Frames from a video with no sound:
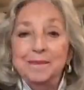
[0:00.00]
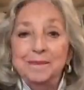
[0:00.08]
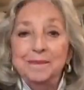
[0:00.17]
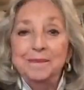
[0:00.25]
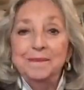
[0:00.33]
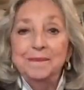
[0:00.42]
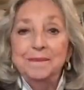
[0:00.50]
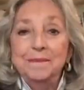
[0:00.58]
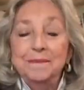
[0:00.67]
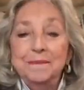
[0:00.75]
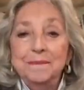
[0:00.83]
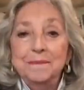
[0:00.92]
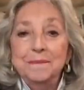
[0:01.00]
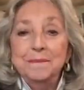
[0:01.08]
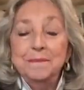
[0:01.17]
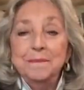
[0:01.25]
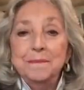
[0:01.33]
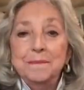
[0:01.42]

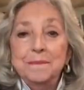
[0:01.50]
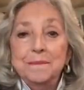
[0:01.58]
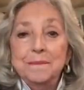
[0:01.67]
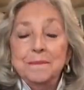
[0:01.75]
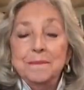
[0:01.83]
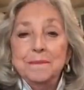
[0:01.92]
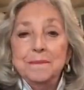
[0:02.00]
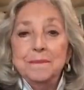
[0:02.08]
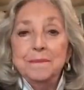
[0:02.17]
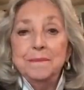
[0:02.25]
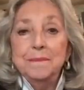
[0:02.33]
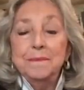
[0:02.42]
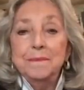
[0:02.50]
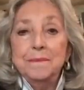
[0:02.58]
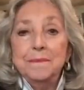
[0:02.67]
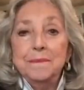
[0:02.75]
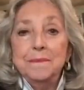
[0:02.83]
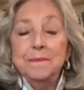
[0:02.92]

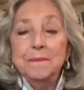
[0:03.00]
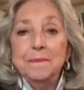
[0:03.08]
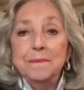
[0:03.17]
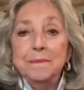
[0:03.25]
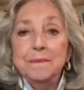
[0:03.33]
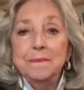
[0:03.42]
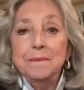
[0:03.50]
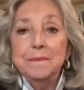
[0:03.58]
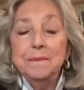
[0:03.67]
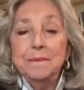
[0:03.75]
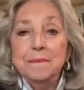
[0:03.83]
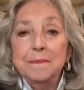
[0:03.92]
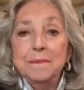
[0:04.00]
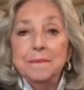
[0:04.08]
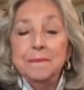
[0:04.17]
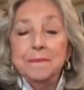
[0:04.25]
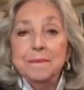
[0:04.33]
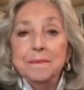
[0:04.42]

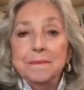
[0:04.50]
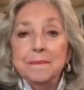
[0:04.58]
[no speech]